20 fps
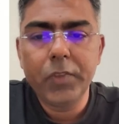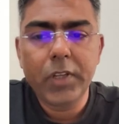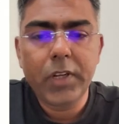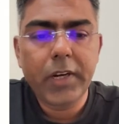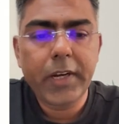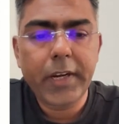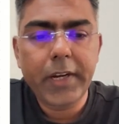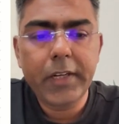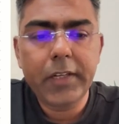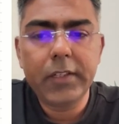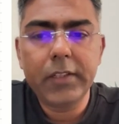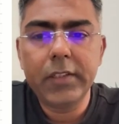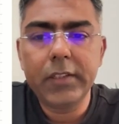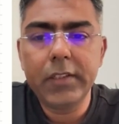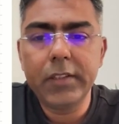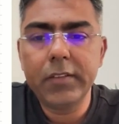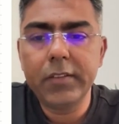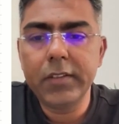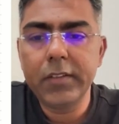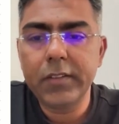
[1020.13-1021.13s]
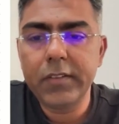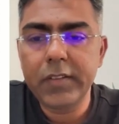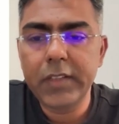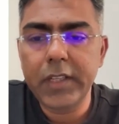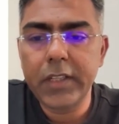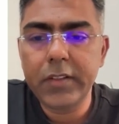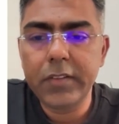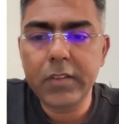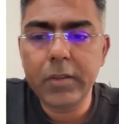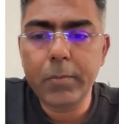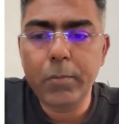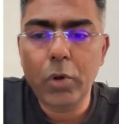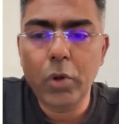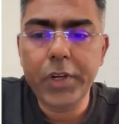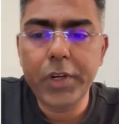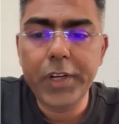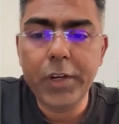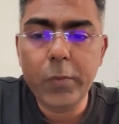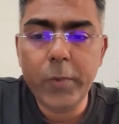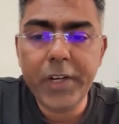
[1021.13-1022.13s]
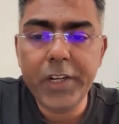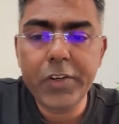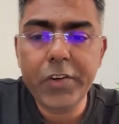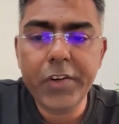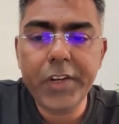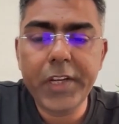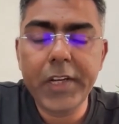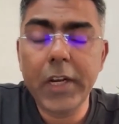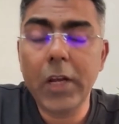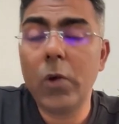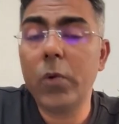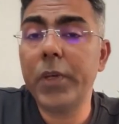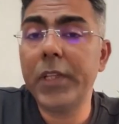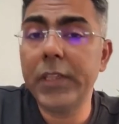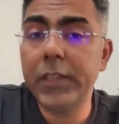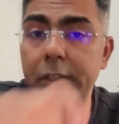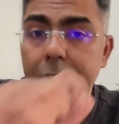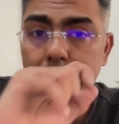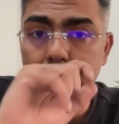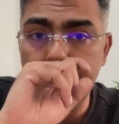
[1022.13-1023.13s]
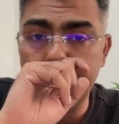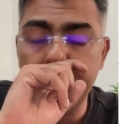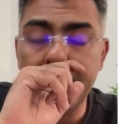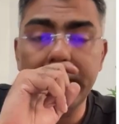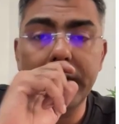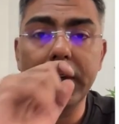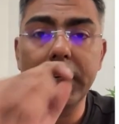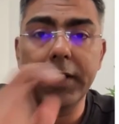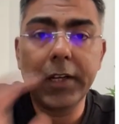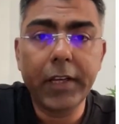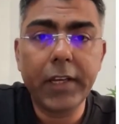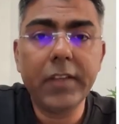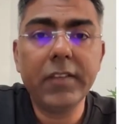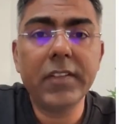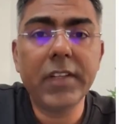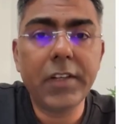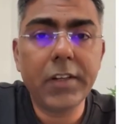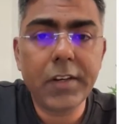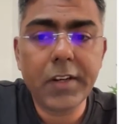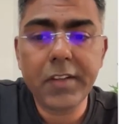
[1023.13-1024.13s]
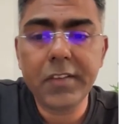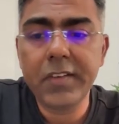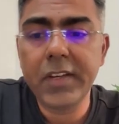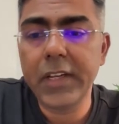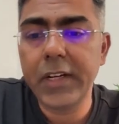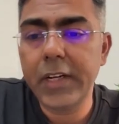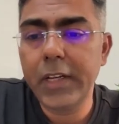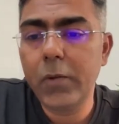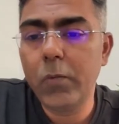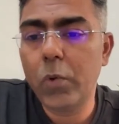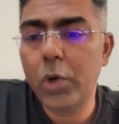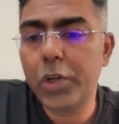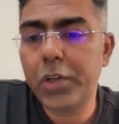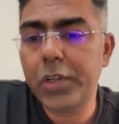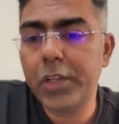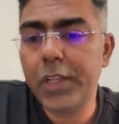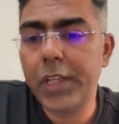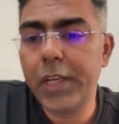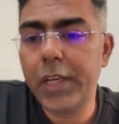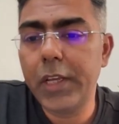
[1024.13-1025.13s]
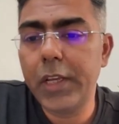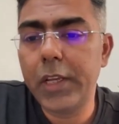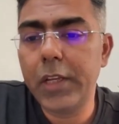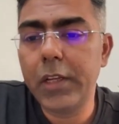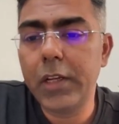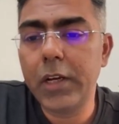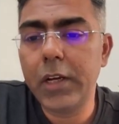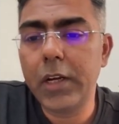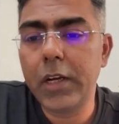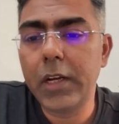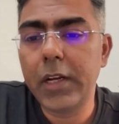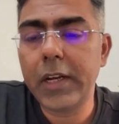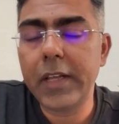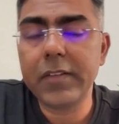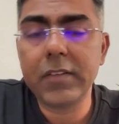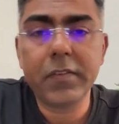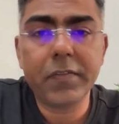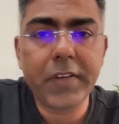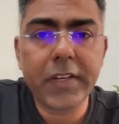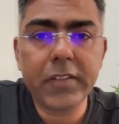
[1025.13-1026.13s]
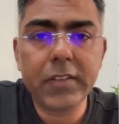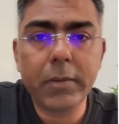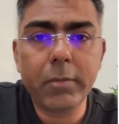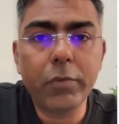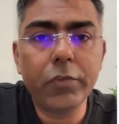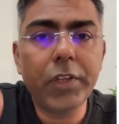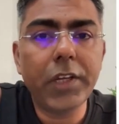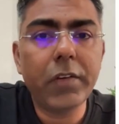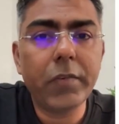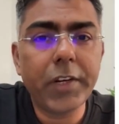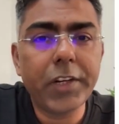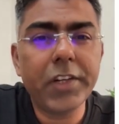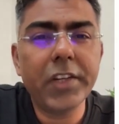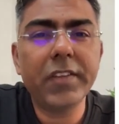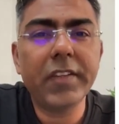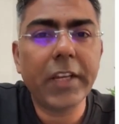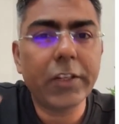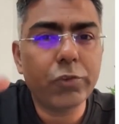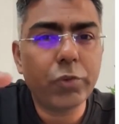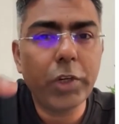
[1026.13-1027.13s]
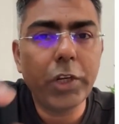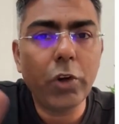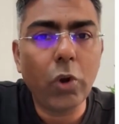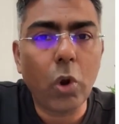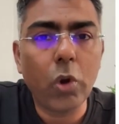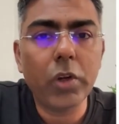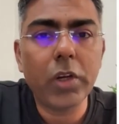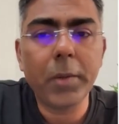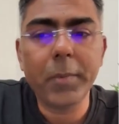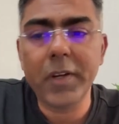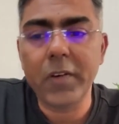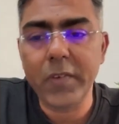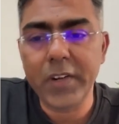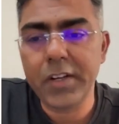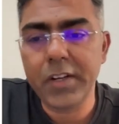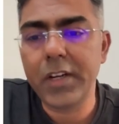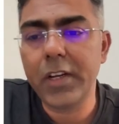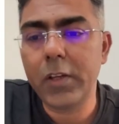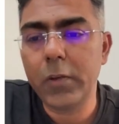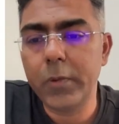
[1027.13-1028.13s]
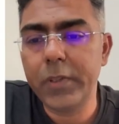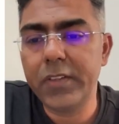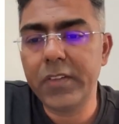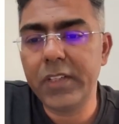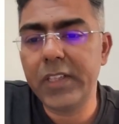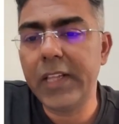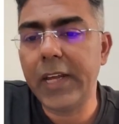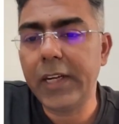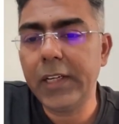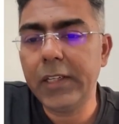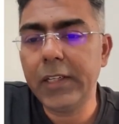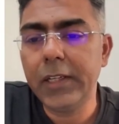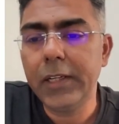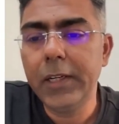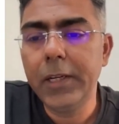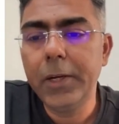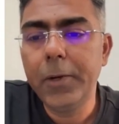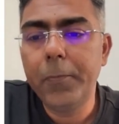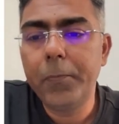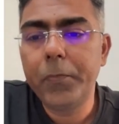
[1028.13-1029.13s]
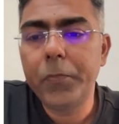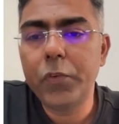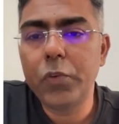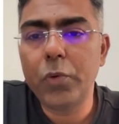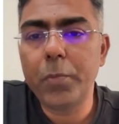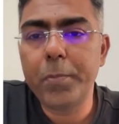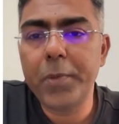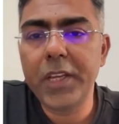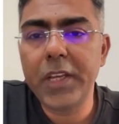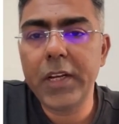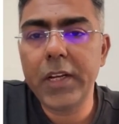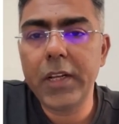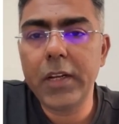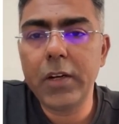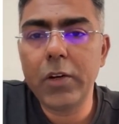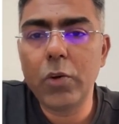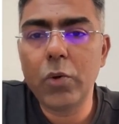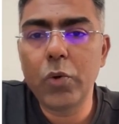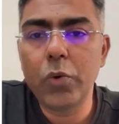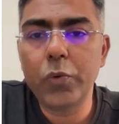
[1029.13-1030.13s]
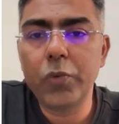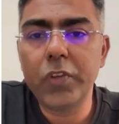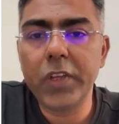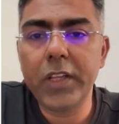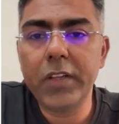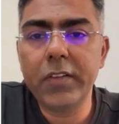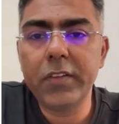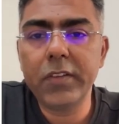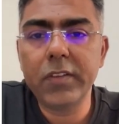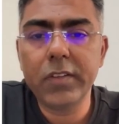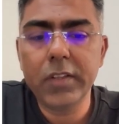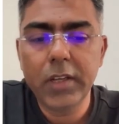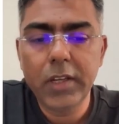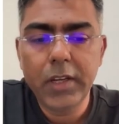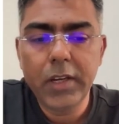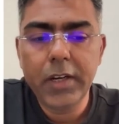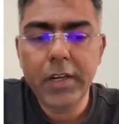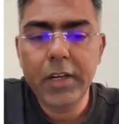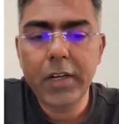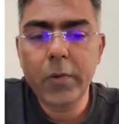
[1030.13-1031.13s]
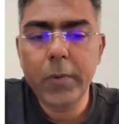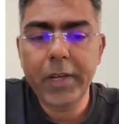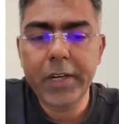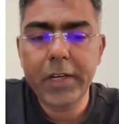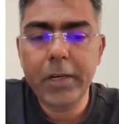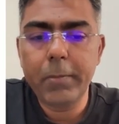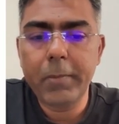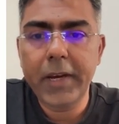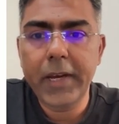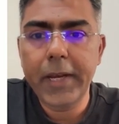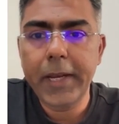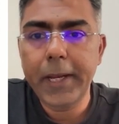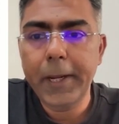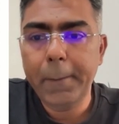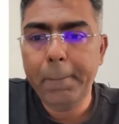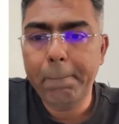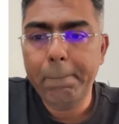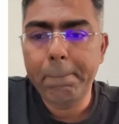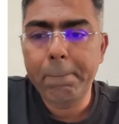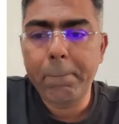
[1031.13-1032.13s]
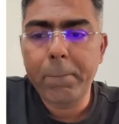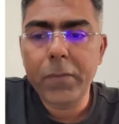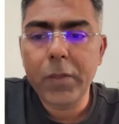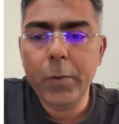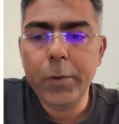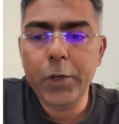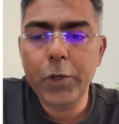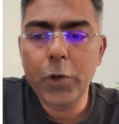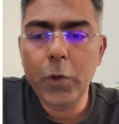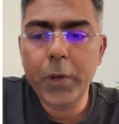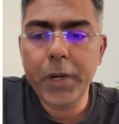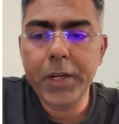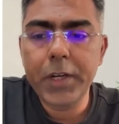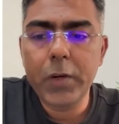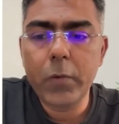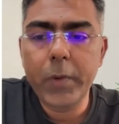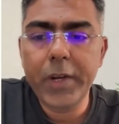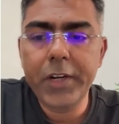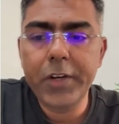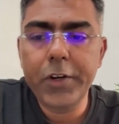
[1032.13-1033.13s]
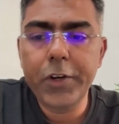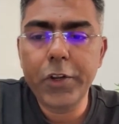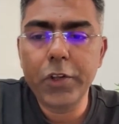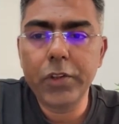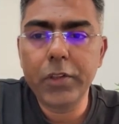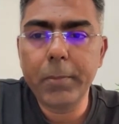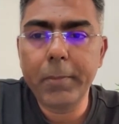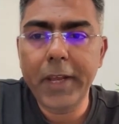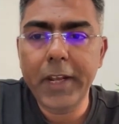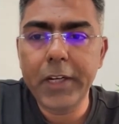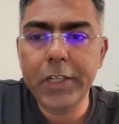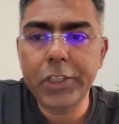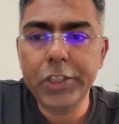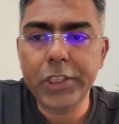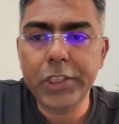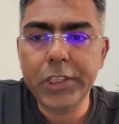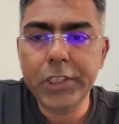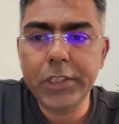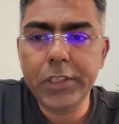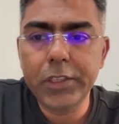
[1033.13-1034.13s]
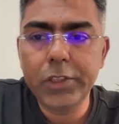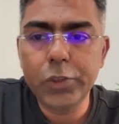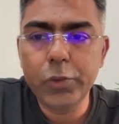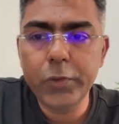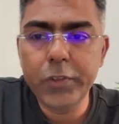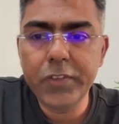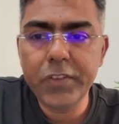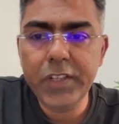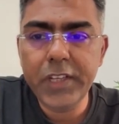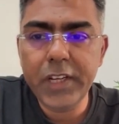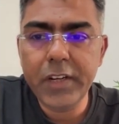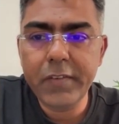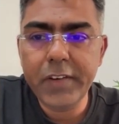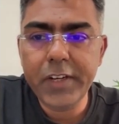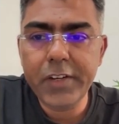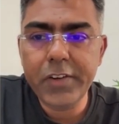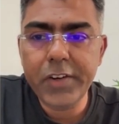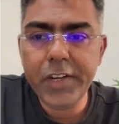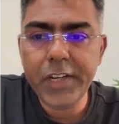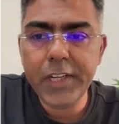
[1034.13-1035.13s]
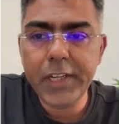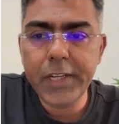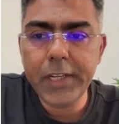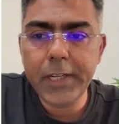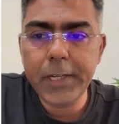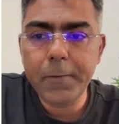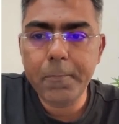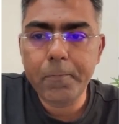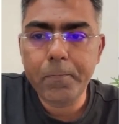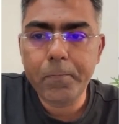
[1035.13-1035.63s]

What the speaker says: Right? This is sales upon inventory. Now, in this particular case, interestingly, what they classify, some of the inventory is actually long-term inventory. We'll see that. So P&L, go to sales divided by, when you look at inventory on the balance sheet, you'll see inventory,